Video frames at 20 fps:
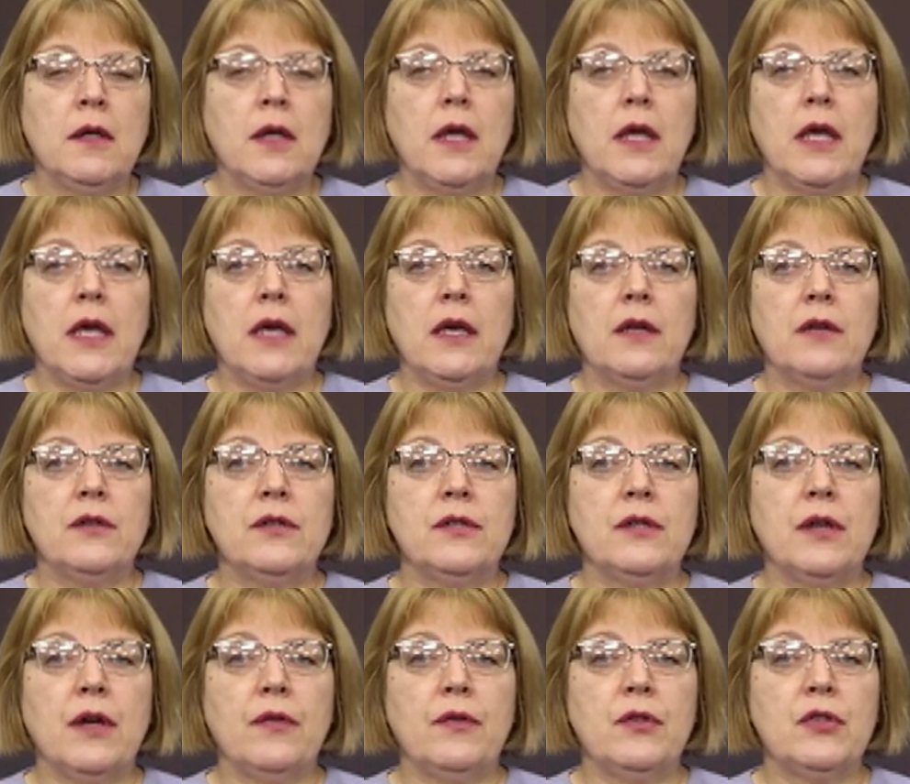and
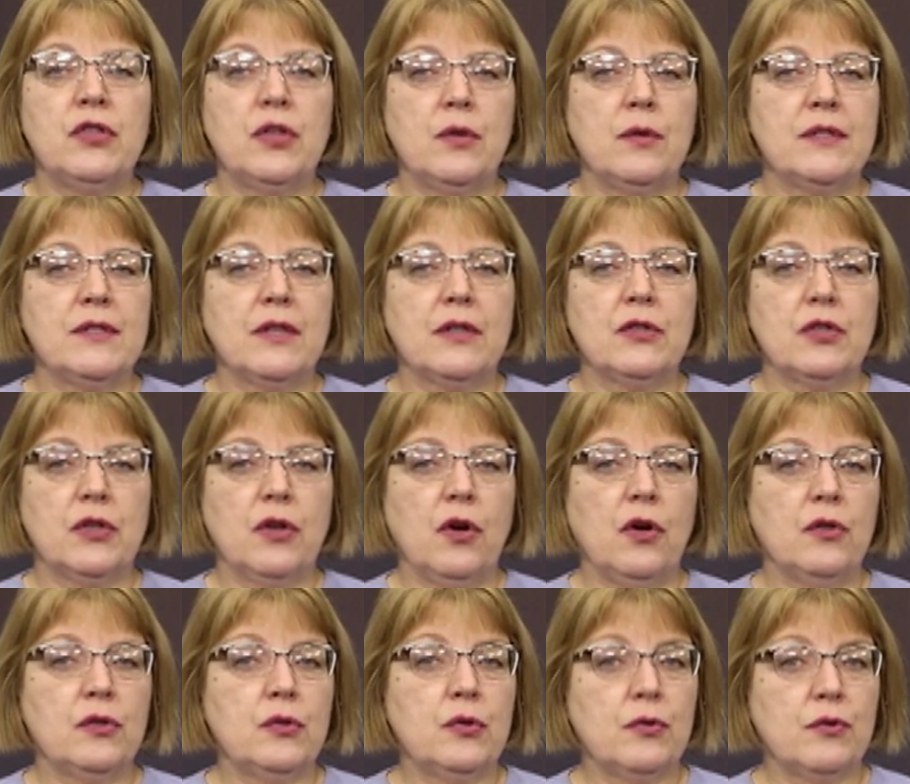uh, this show is actually
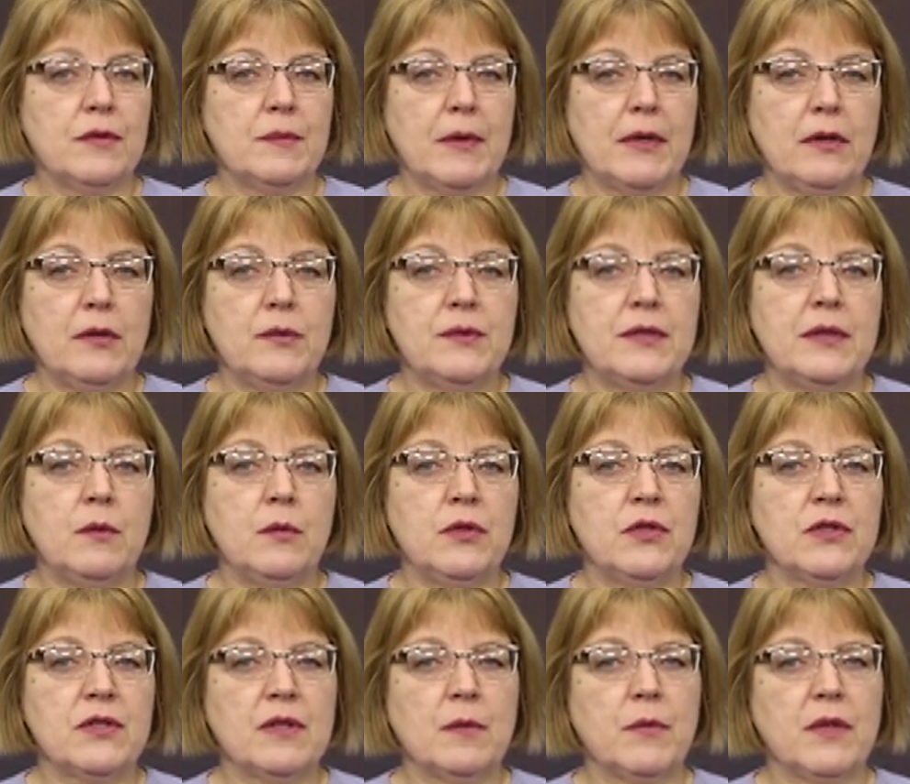called Tours by Lucy, which
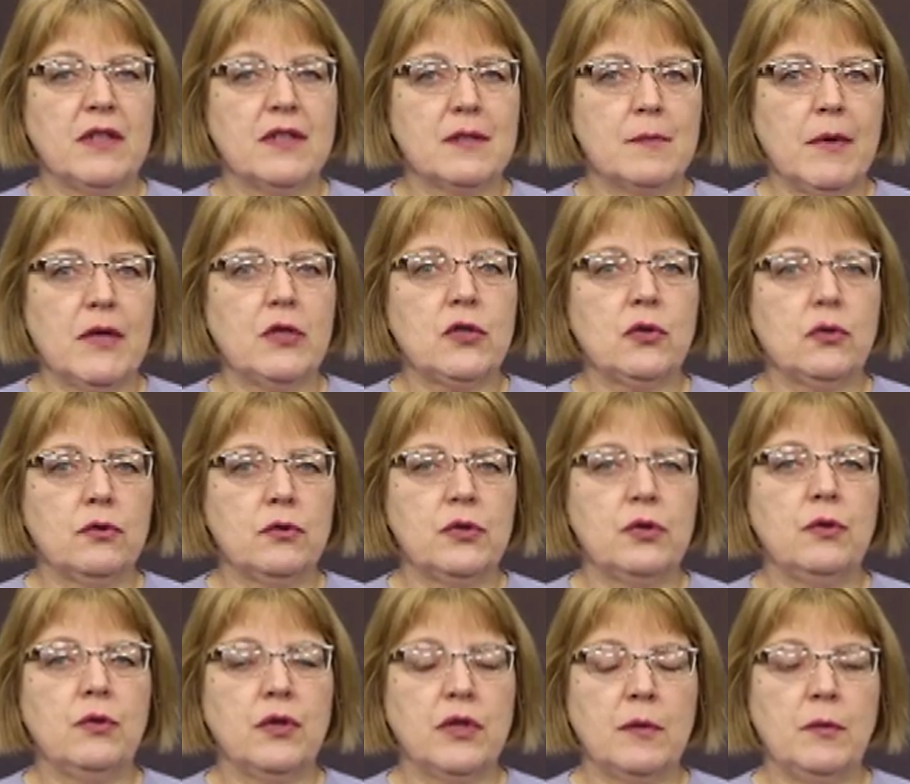is something special
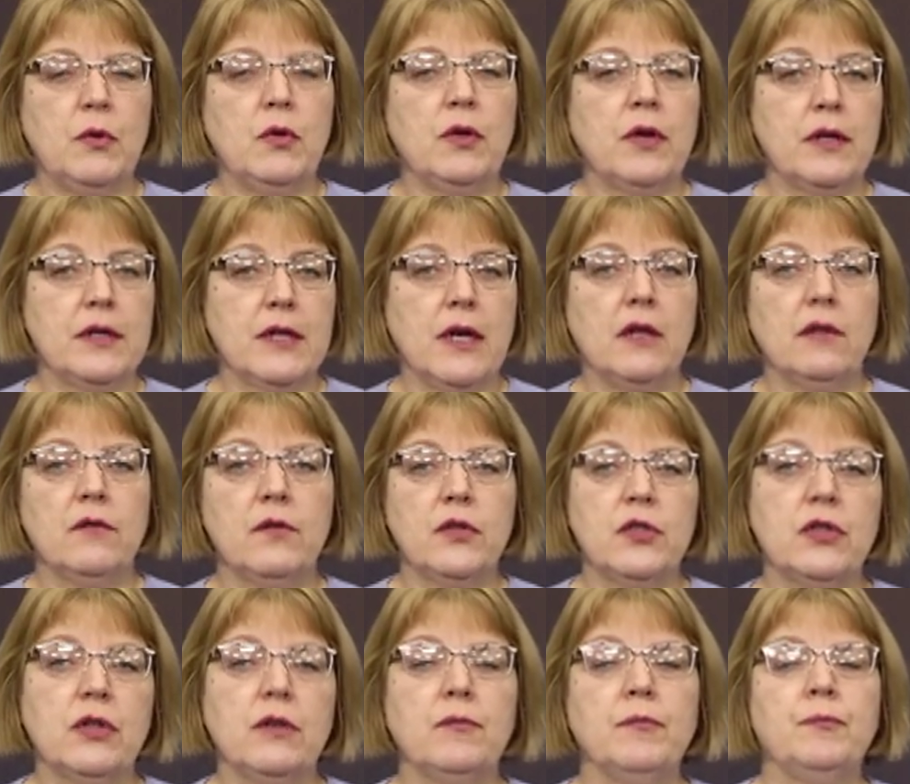to the community
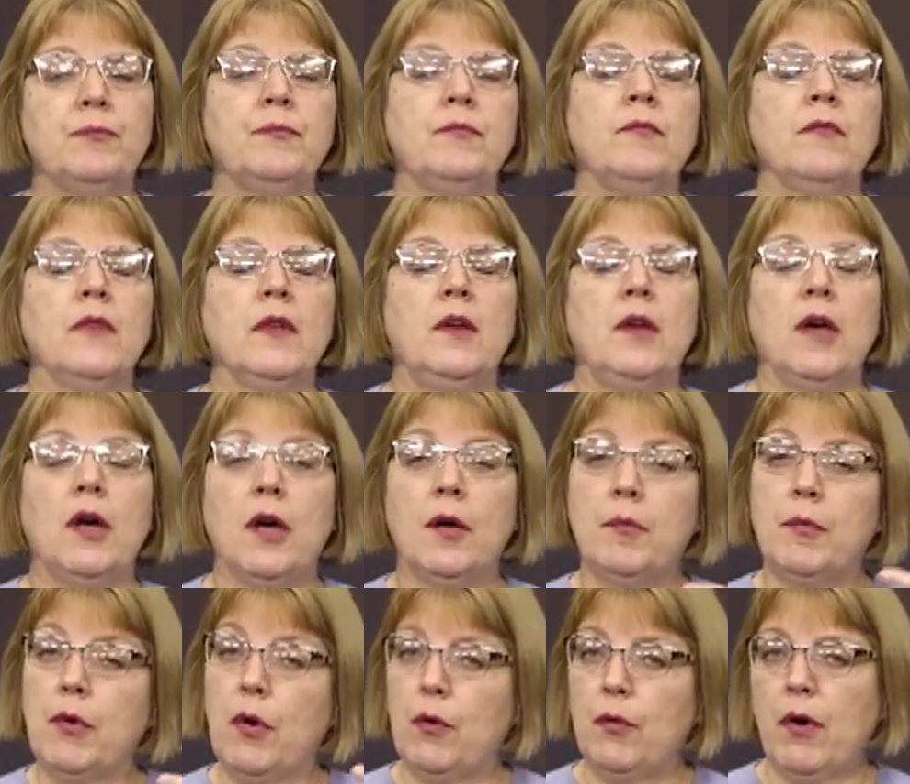television uh,
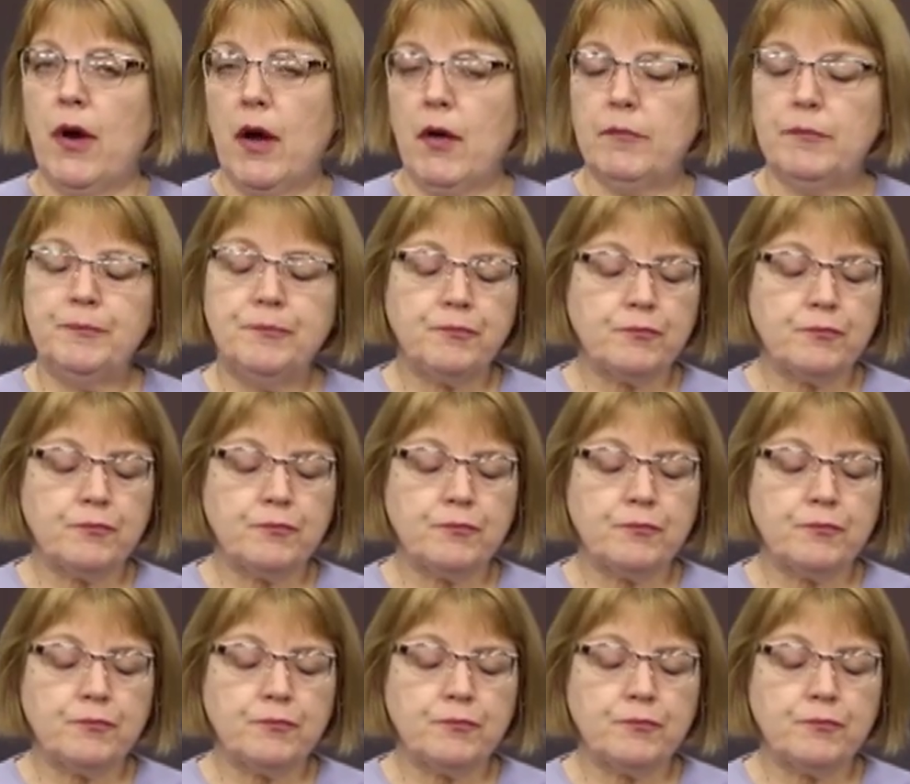program.